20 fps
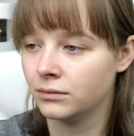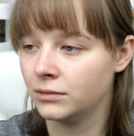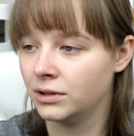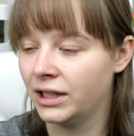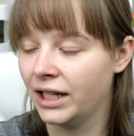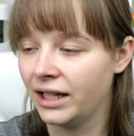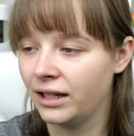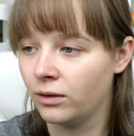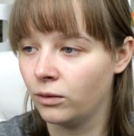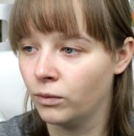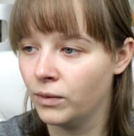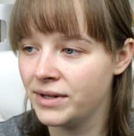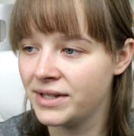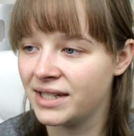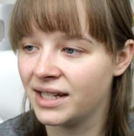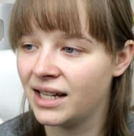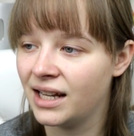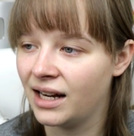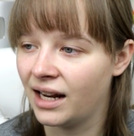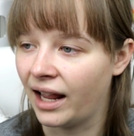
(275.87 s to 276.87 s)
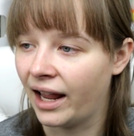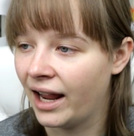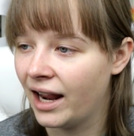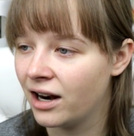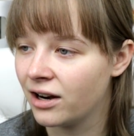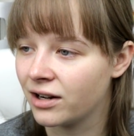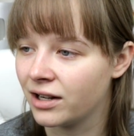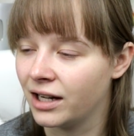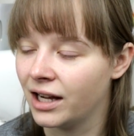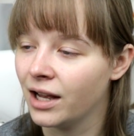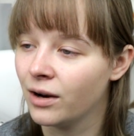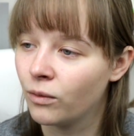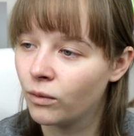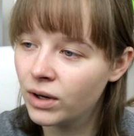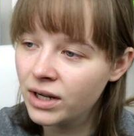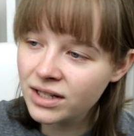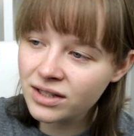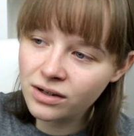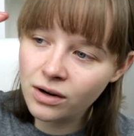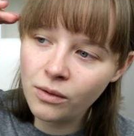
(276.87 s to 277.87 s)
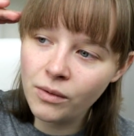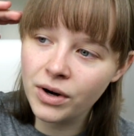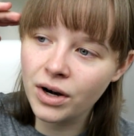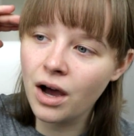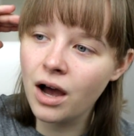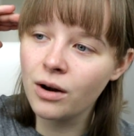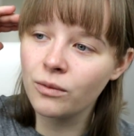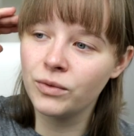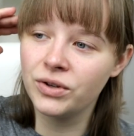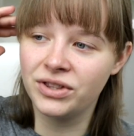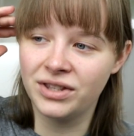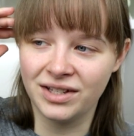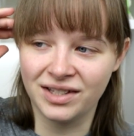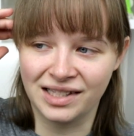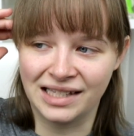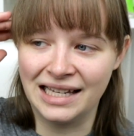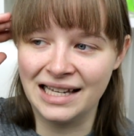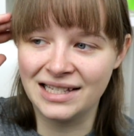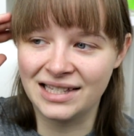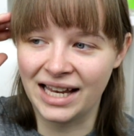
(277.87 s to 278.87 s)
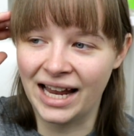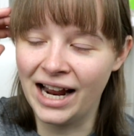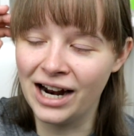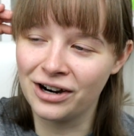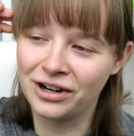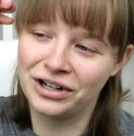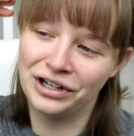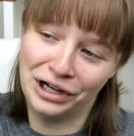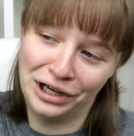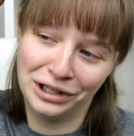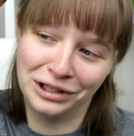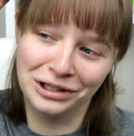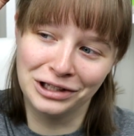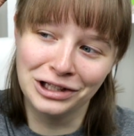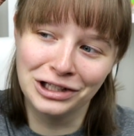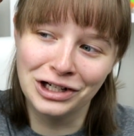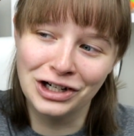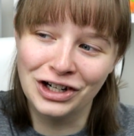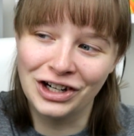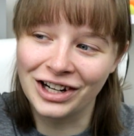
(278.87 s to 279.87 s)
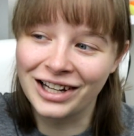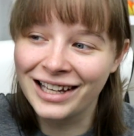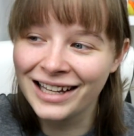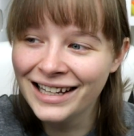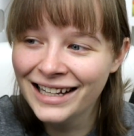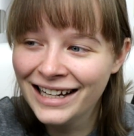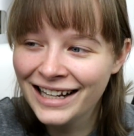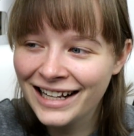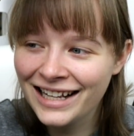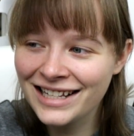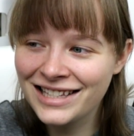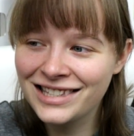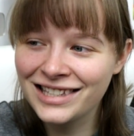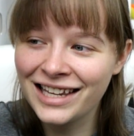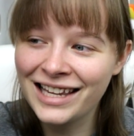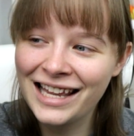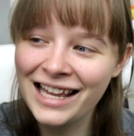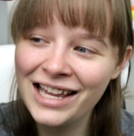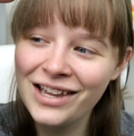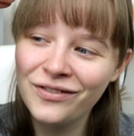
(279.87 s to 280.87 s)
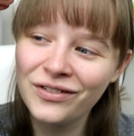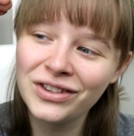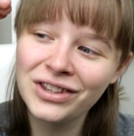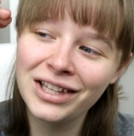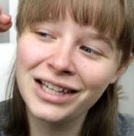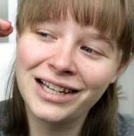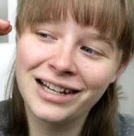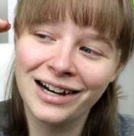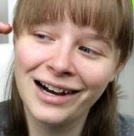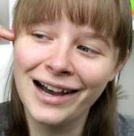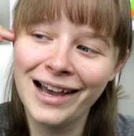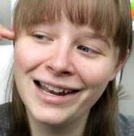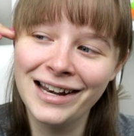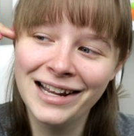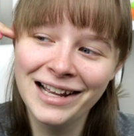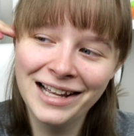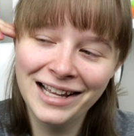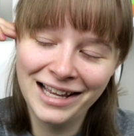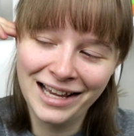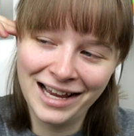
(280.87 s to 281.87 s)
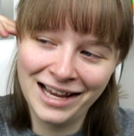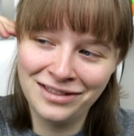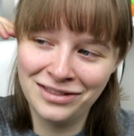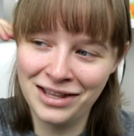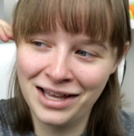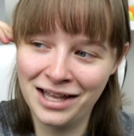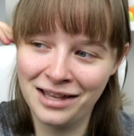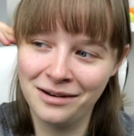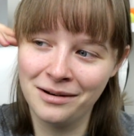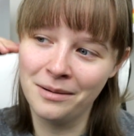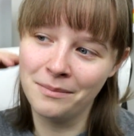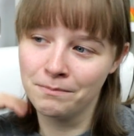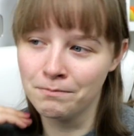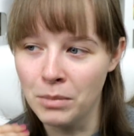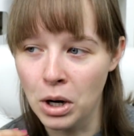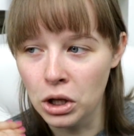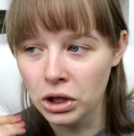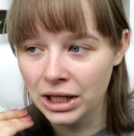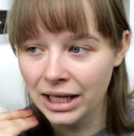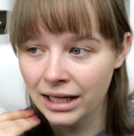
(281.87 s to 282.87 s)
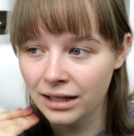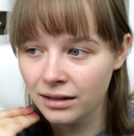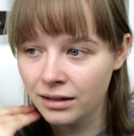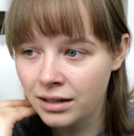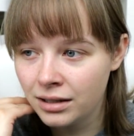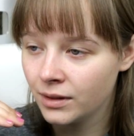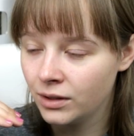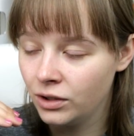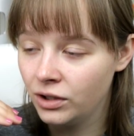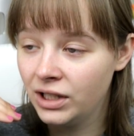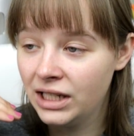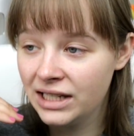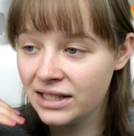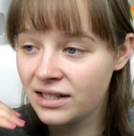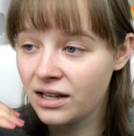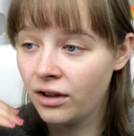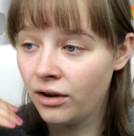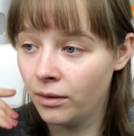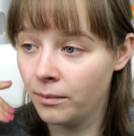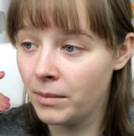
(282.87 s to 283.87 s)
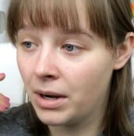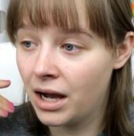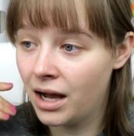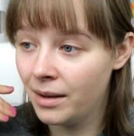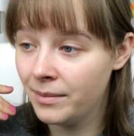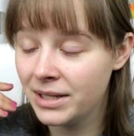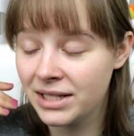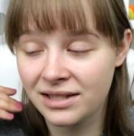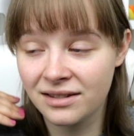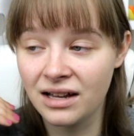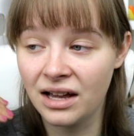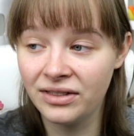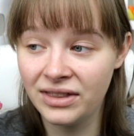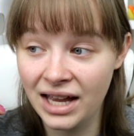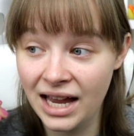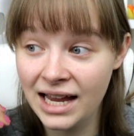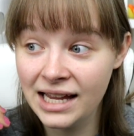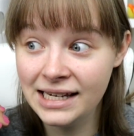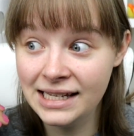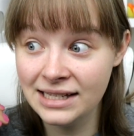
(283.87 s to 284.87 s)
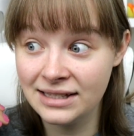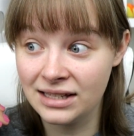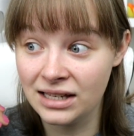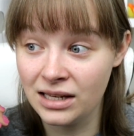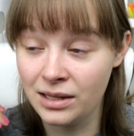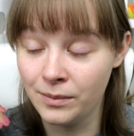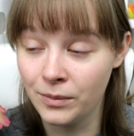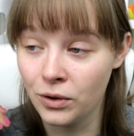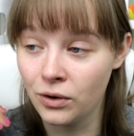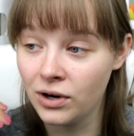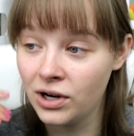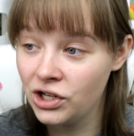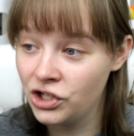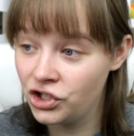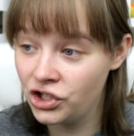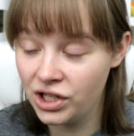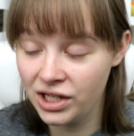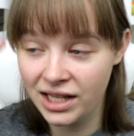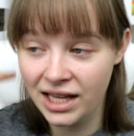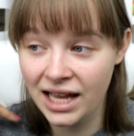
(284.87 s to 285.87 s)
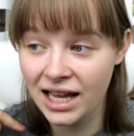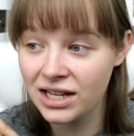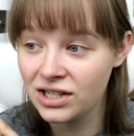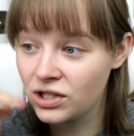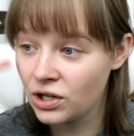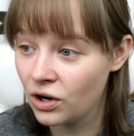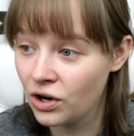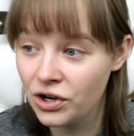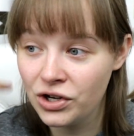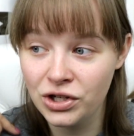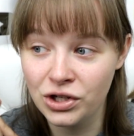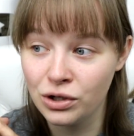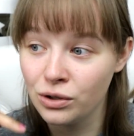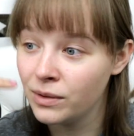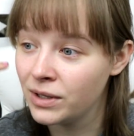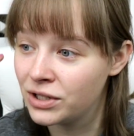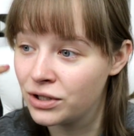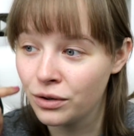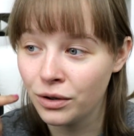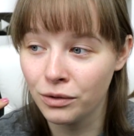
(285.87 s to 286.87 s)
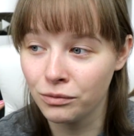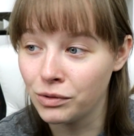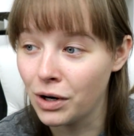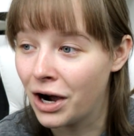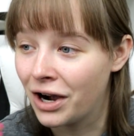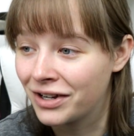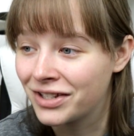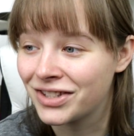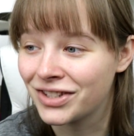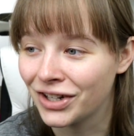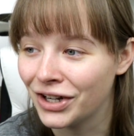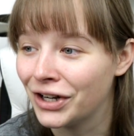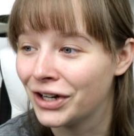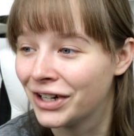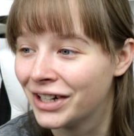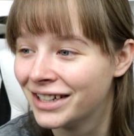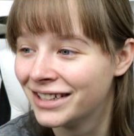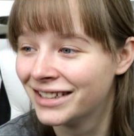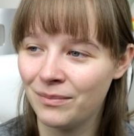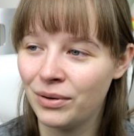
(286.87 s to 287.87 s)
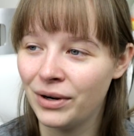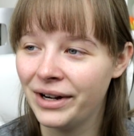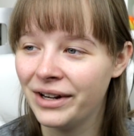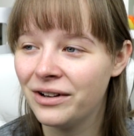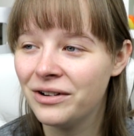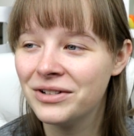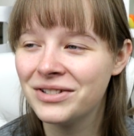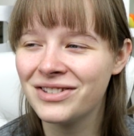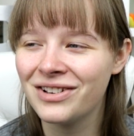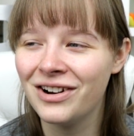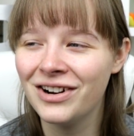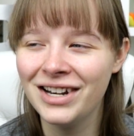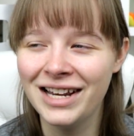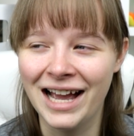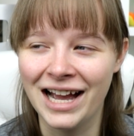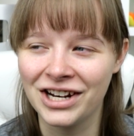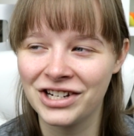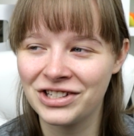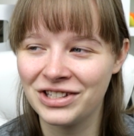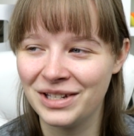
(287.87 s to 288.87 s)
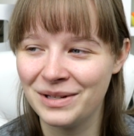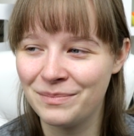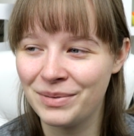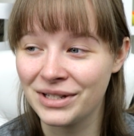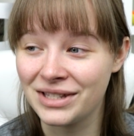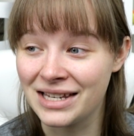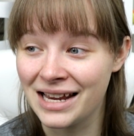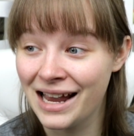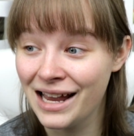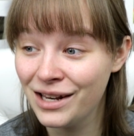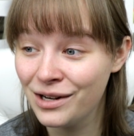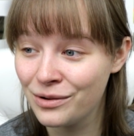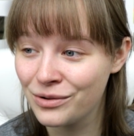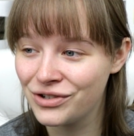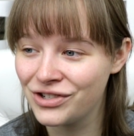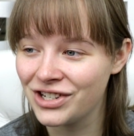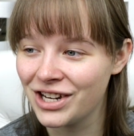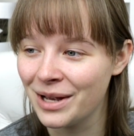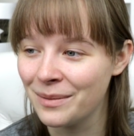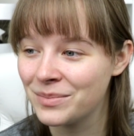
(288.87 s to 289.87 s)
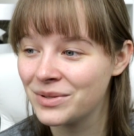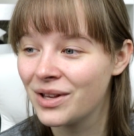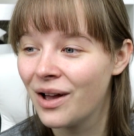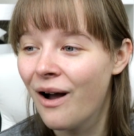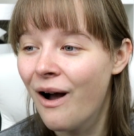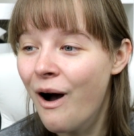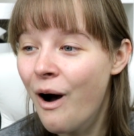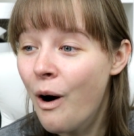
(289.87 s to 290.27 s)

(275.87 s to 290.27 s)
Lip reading: Like when to get a haircut. What is going on with this kid's haircut? Look, it's like evenly cut and then mullet. You need to tell your mom it's not the 80s anymore and she can't turn you into a rock star. Pringles aren't actually potato chips.